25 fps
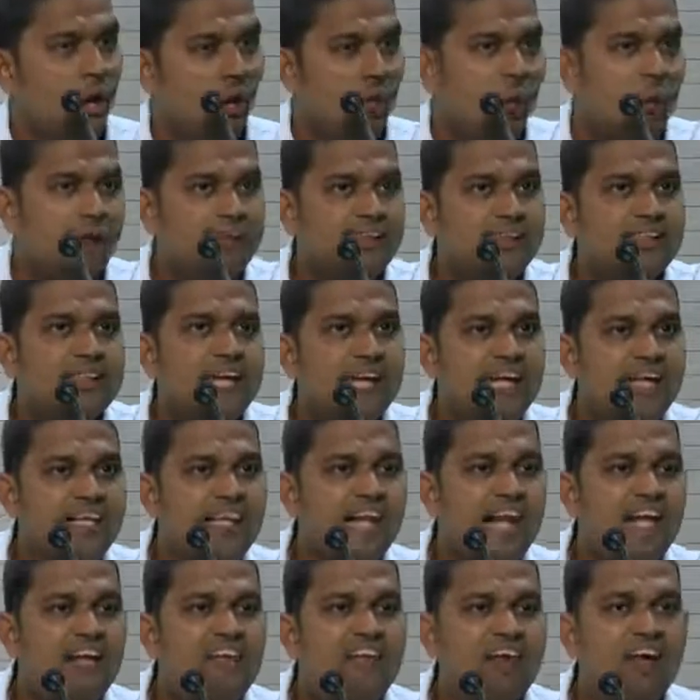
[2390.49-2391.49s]
once
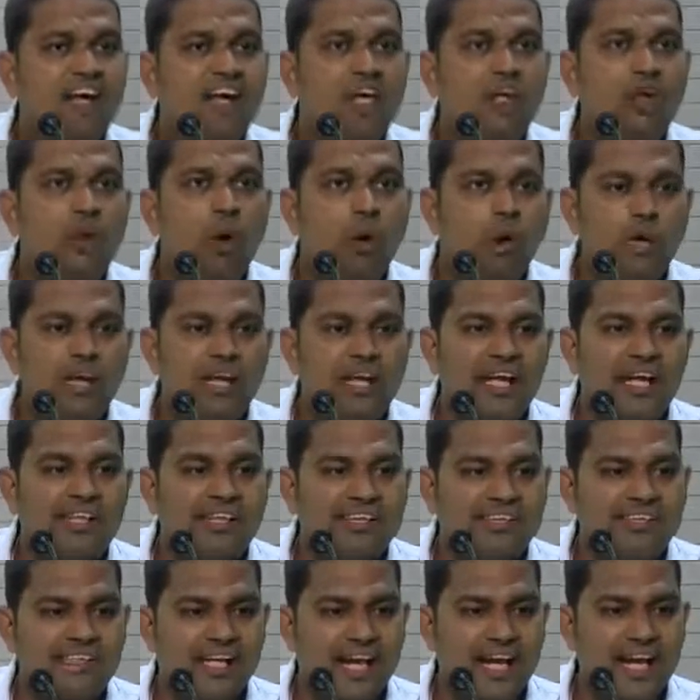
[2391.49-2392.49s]
that delivery note
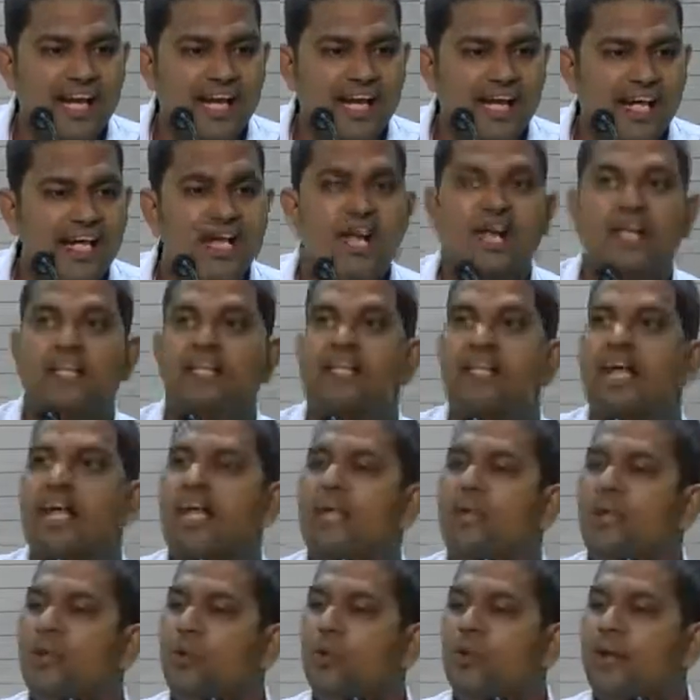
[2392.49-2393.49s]
is signed,
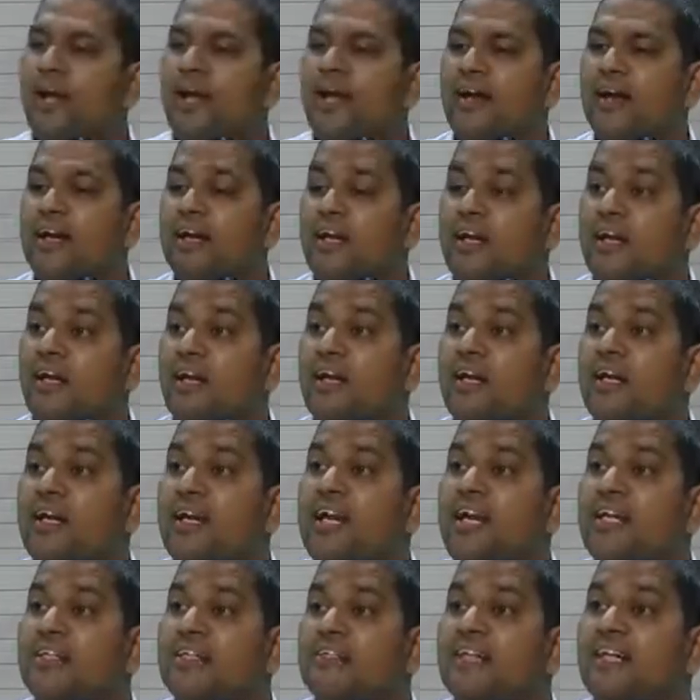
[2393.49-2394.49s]
then you can
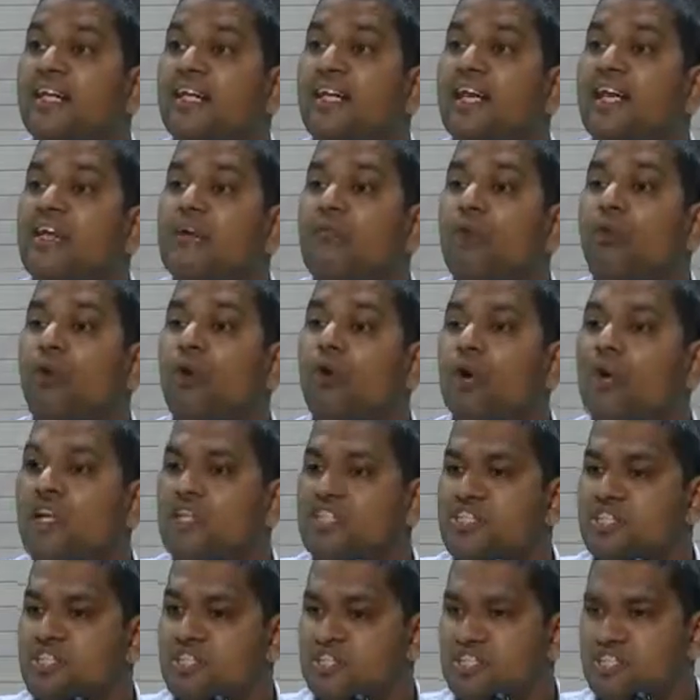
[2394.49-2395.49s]
raise an
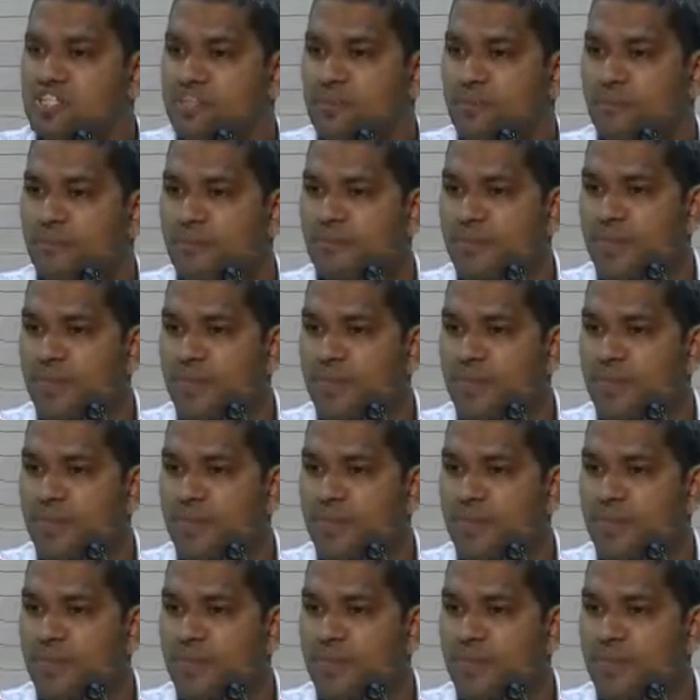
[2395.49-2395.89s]
invoice.